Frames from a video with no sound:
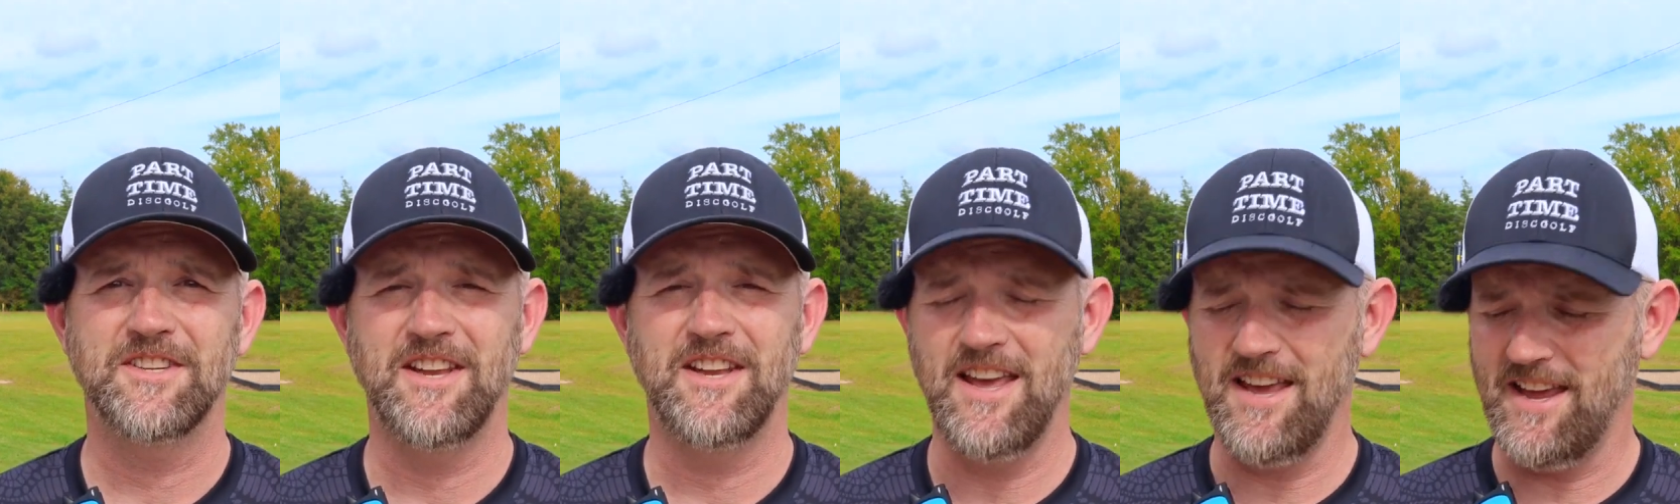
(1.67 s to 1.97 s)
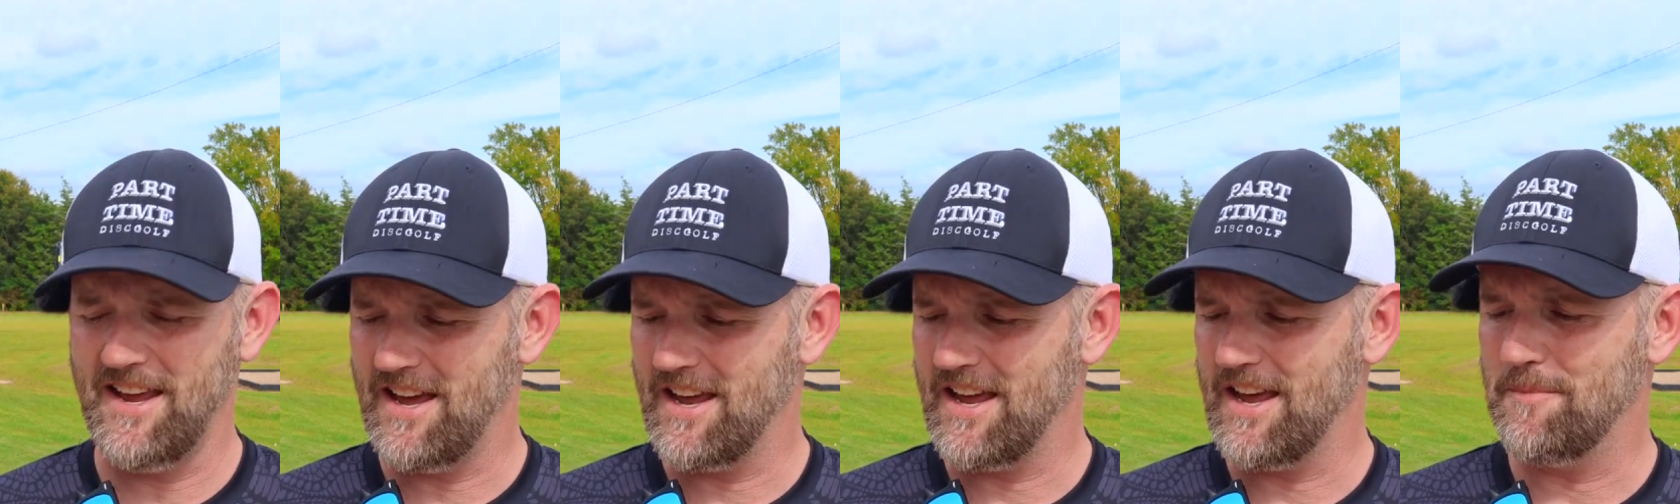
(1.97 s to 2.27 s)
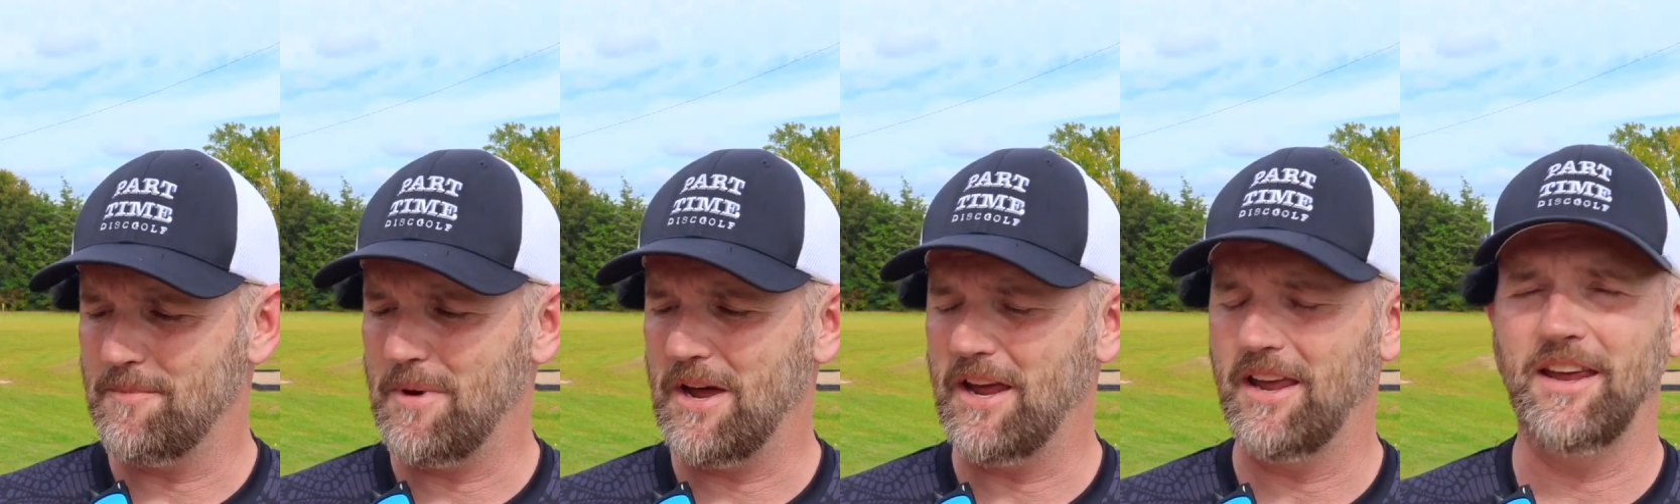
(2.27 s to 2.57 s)
Today I
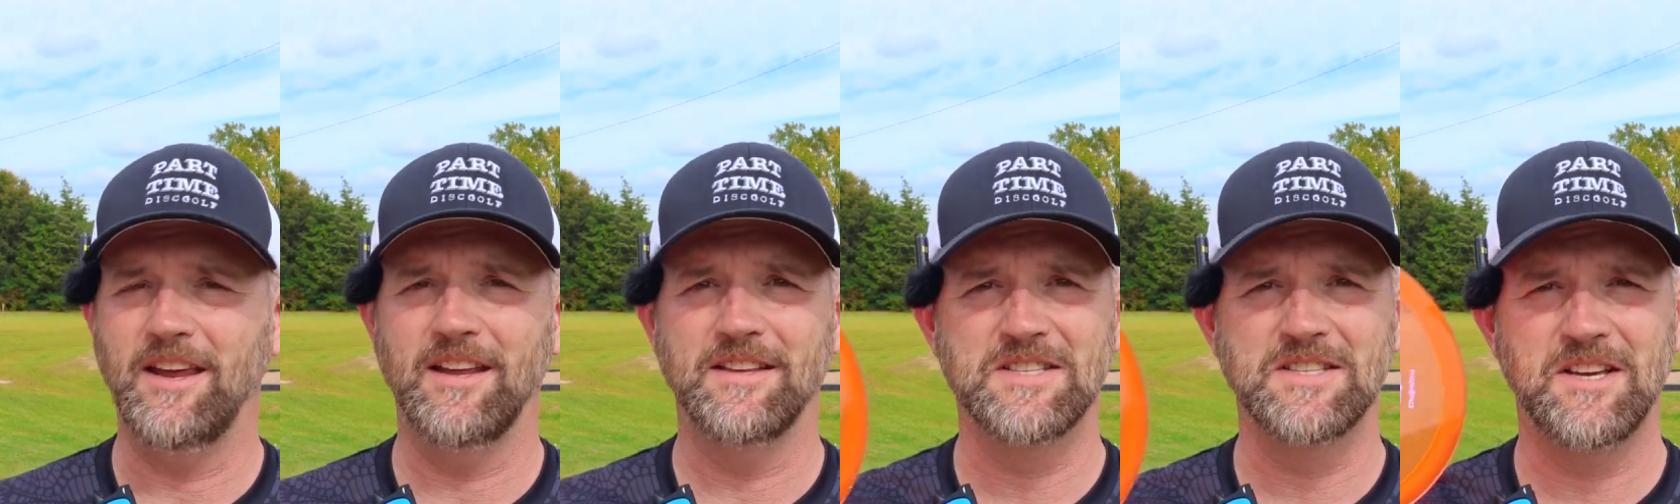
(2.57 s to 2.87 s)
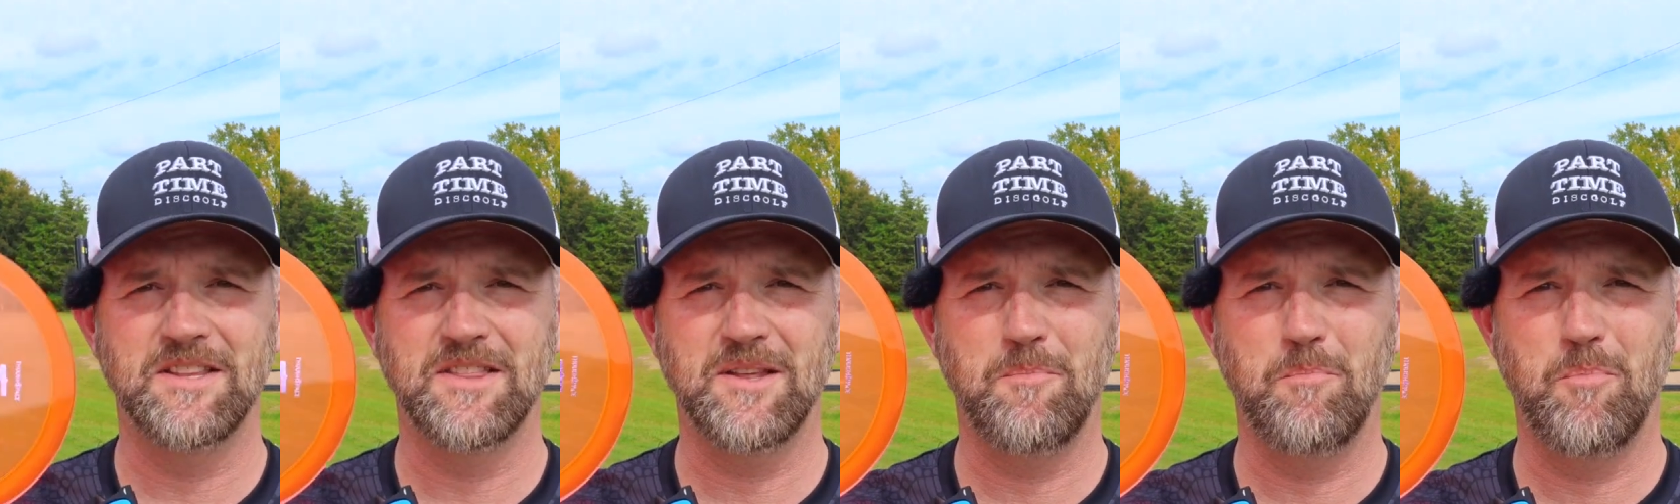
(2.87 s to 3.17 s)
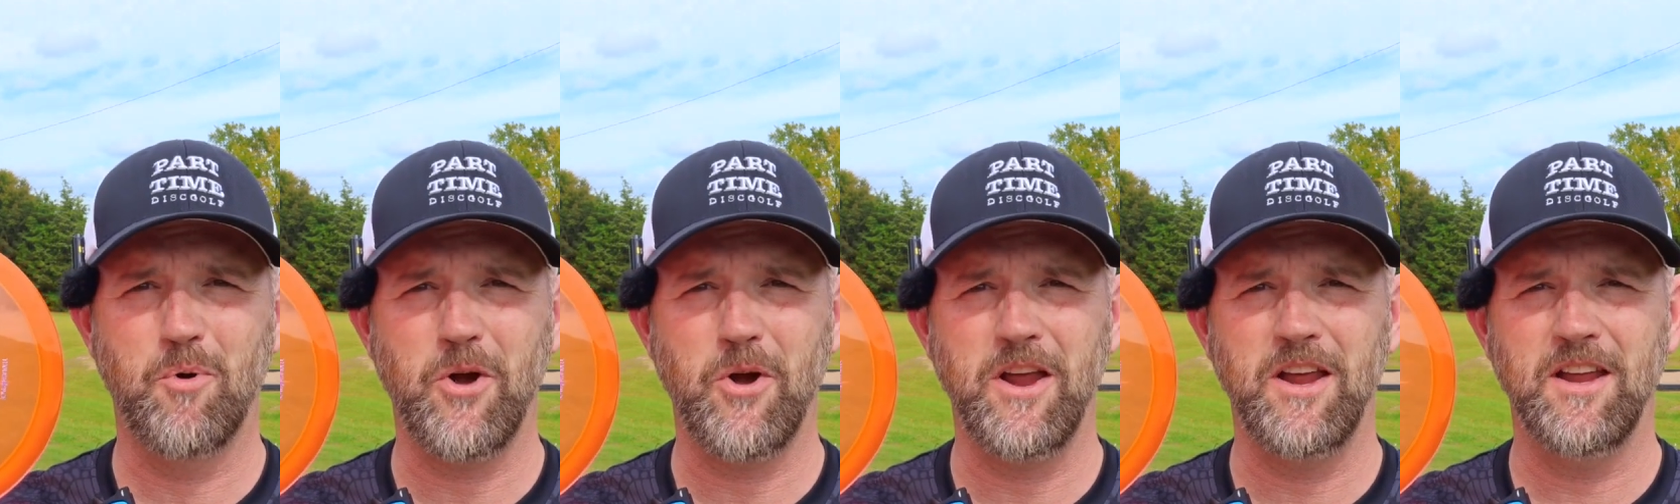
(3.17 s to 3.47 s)
got my hands on the
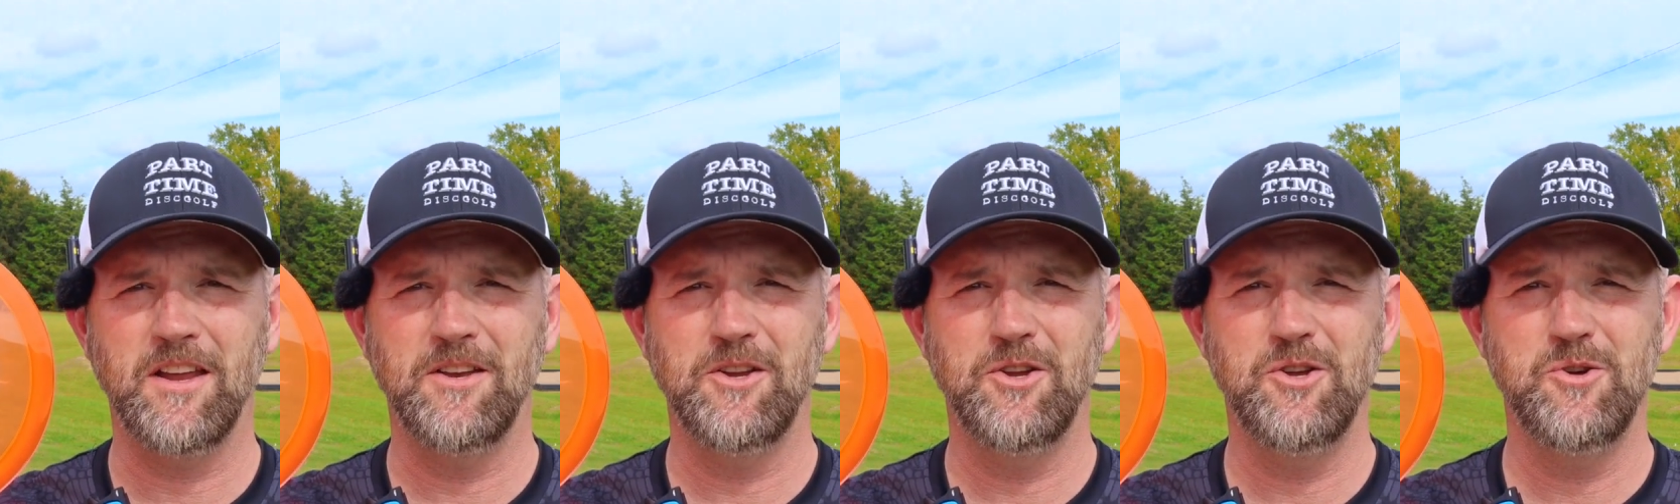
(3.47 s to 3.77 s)
brand